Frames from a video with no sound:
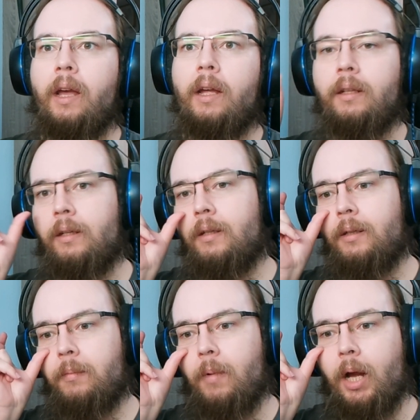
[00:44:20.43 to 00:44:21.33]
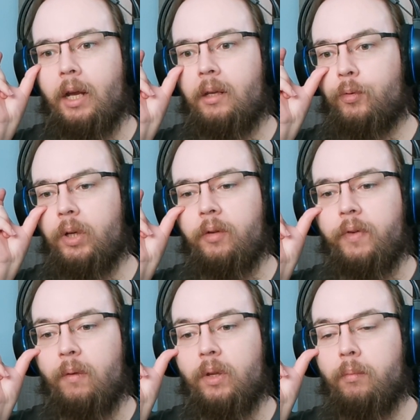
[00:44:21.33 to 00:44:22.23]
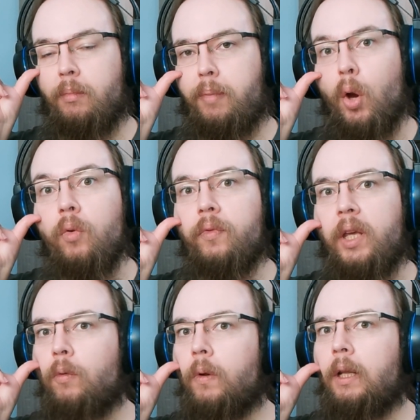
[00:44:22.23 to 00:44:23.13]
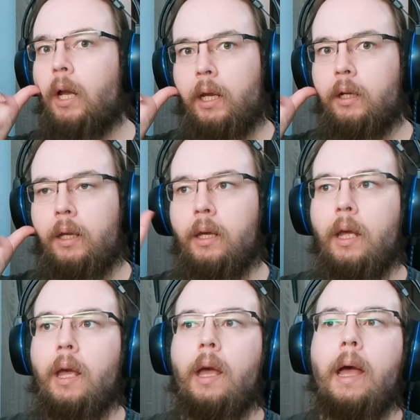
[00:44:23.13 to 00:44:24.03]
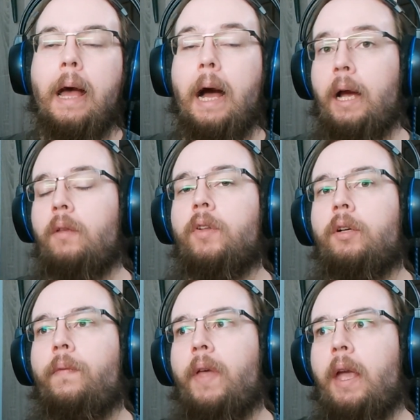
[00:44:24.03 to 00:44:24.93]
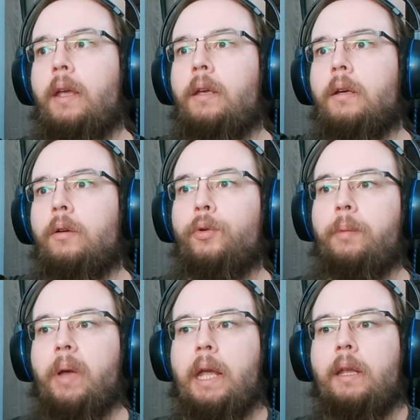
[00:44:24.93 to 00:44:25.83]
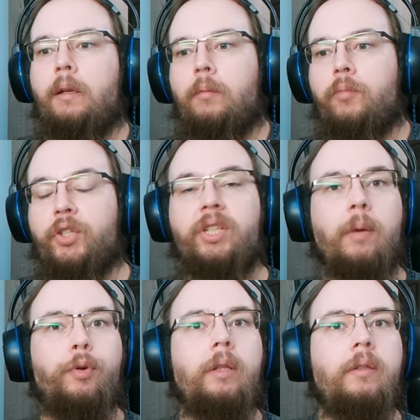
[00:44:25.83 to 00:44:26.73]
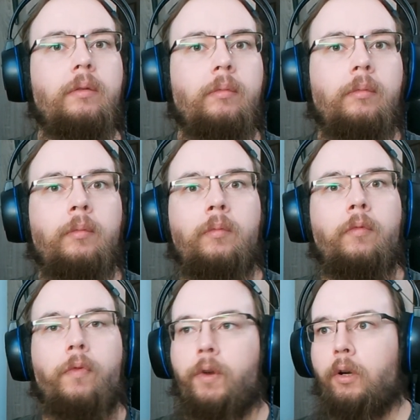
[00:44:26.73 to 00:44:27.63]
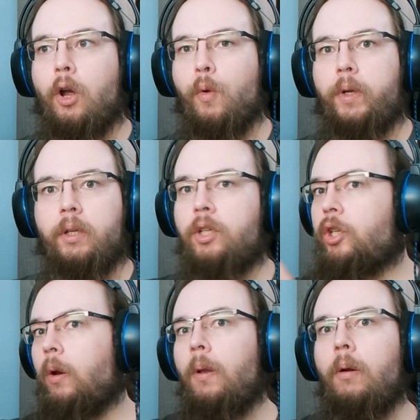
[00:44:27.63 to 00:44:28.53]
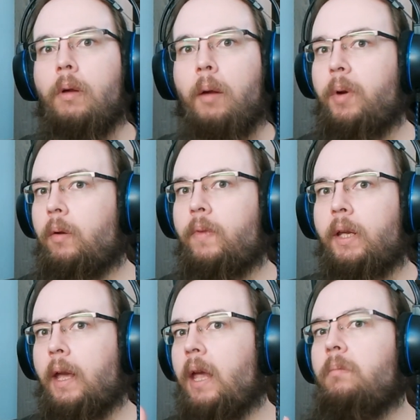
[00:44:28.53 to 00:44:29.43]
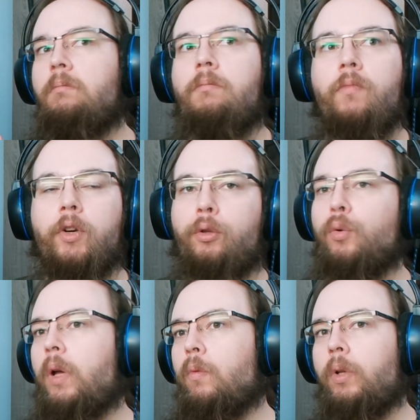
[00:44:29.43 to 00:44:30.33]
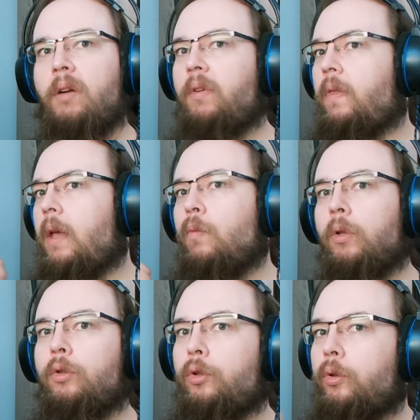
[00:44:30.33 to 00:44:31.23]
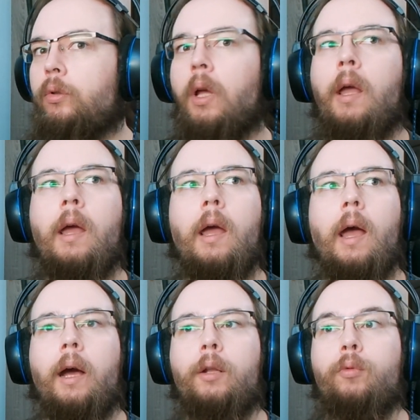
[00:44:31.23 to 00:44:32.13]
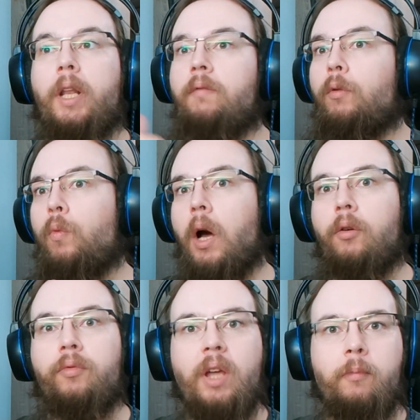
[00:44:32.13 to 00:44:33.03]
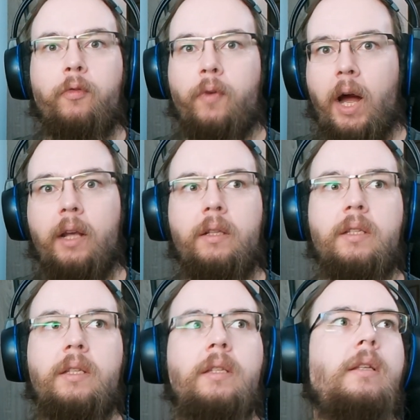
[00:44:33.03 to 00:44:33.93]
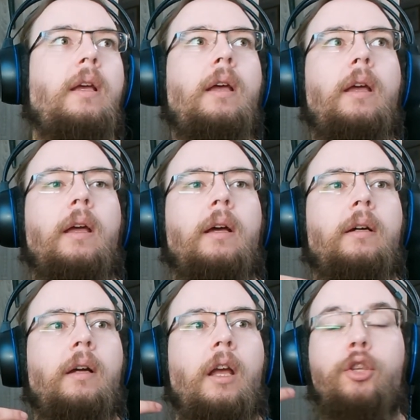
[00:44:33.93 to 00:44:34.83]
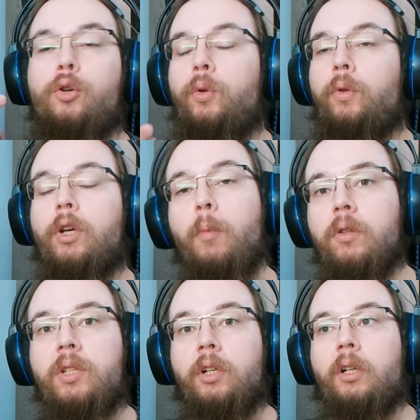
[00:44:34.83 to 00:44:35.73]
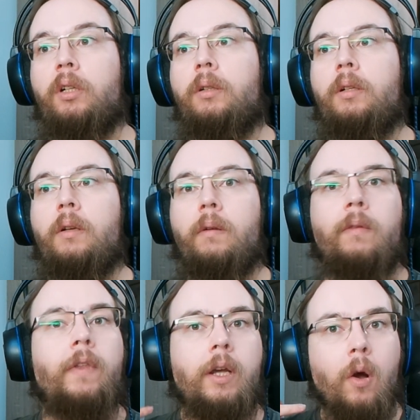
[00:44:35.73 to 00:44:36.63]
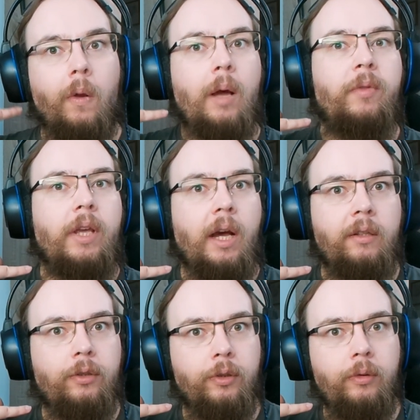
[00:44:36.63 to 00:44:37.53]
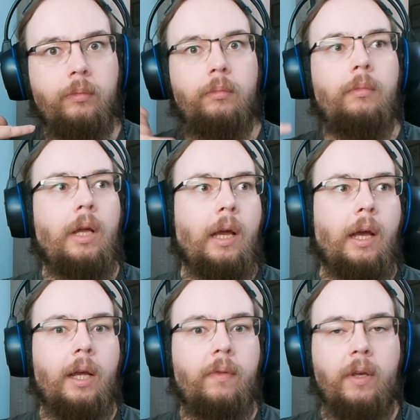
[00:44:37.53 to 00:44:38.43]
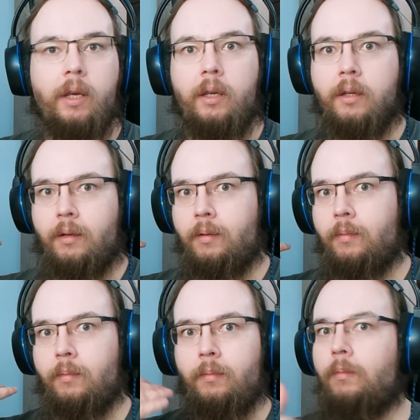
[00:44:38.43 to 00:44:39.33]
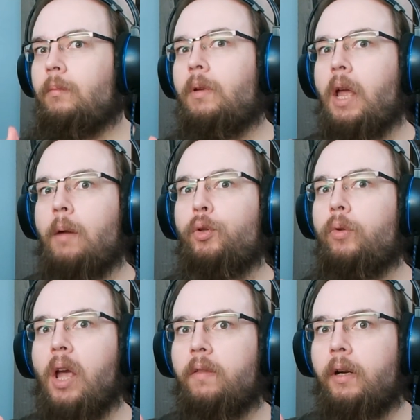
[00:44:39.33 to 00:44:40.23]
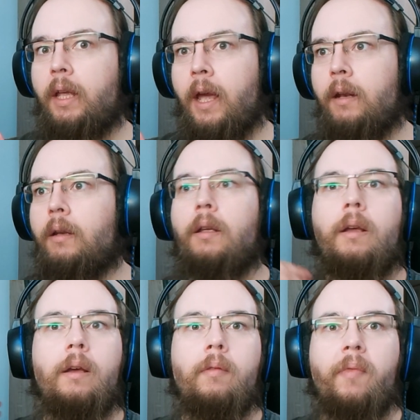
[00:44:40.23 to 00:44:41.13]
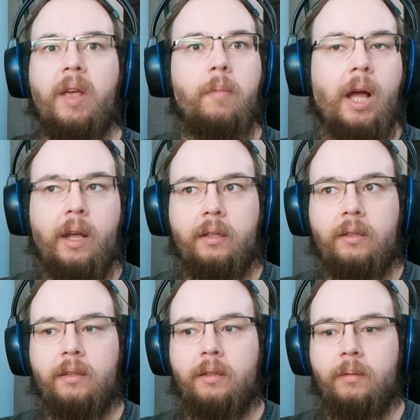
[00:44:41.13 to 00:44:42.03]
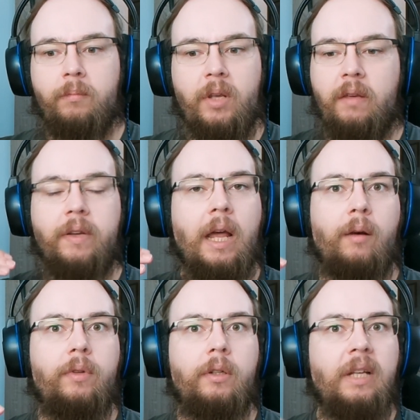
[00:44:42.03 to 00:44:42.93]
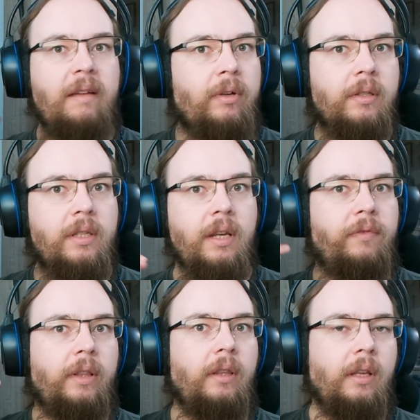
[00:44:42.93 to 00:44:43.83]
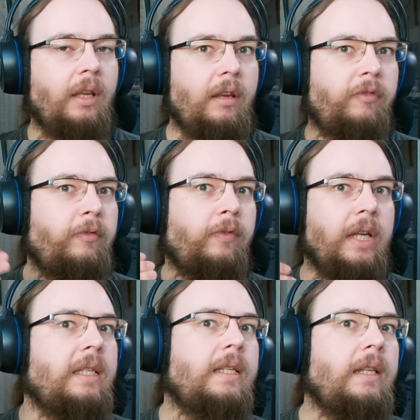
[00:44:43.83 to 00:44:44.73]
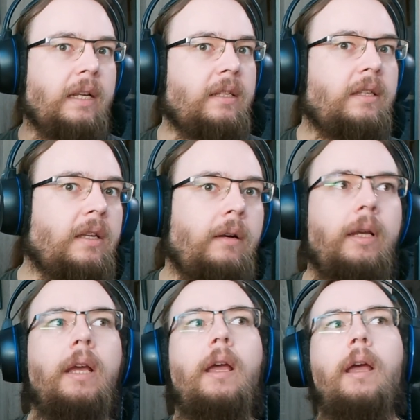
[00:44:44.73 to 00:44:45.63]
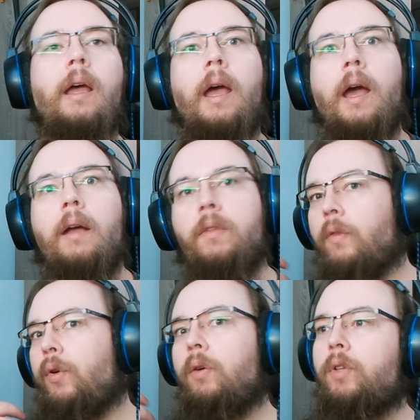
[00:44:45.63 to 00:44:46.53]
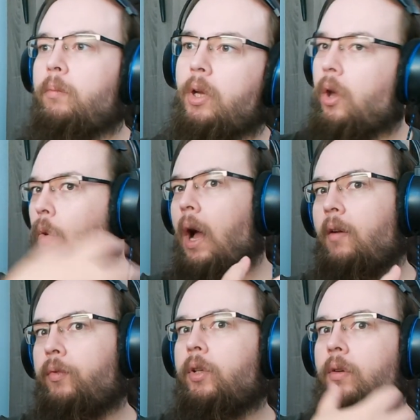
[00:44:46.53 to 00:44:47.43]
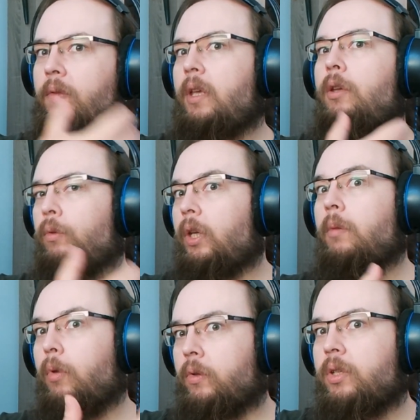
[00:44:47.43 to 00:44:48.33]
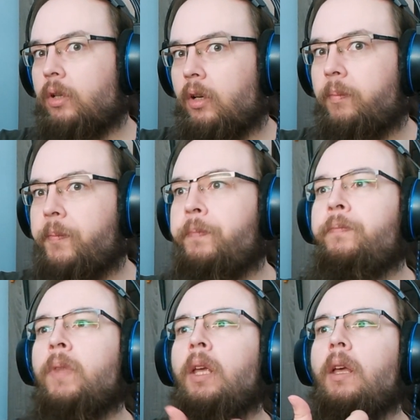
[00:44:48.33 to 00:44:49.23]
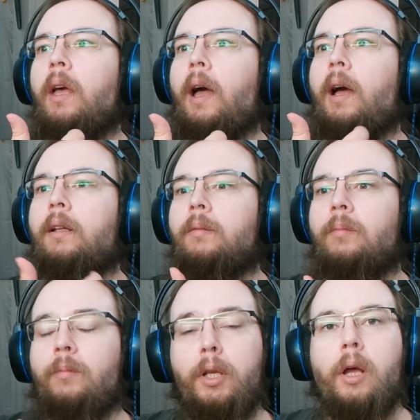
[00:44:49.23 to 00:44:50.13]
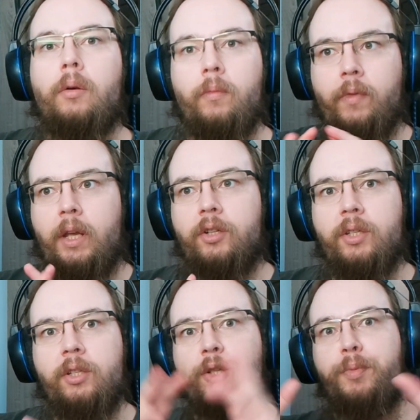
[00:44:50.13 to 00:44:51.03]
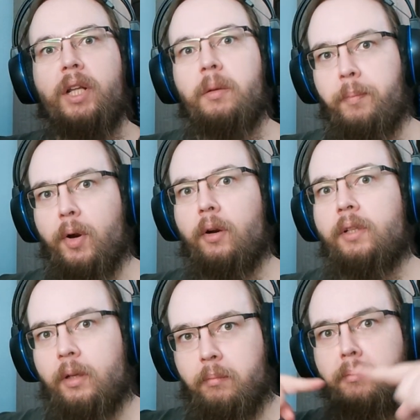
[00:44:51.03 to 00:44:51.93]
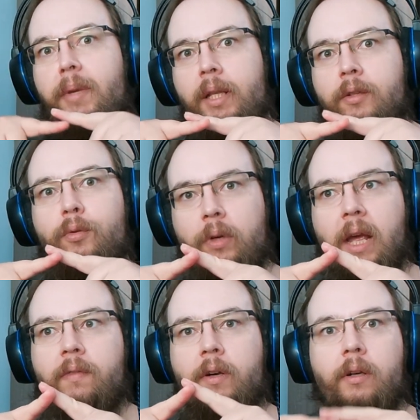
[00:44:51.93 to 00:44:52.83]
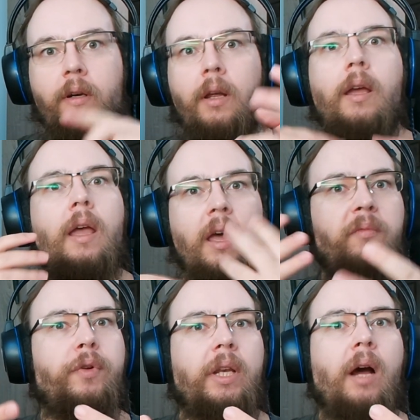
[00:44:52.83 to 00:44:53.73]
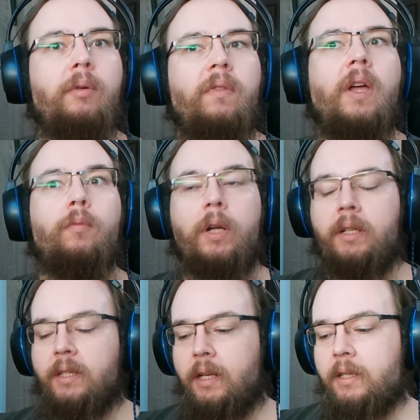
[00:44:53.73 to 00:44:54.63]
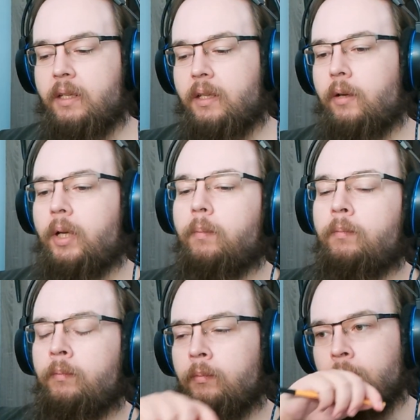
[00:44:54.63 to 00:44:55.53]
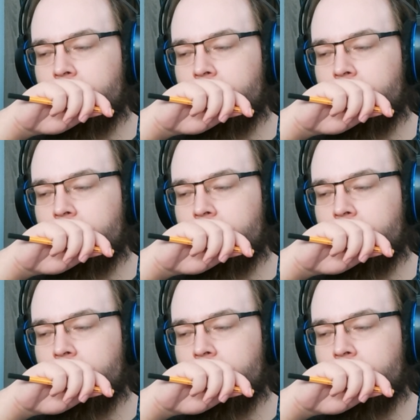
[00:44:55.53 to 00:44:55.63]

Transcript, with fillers: And uh, I really found them both equally likely. Either they remain separate, they're going solo about the game, they're doing whatever they want to do, and whenever one of them finds uh, a new unique monster, they call up the other two and they uh, come together again. They might uh, even out their levels if it if it's necessary, and the three of them go after the unique monster. And, you know, they just spread apart and meet together every now and then when it's necessary.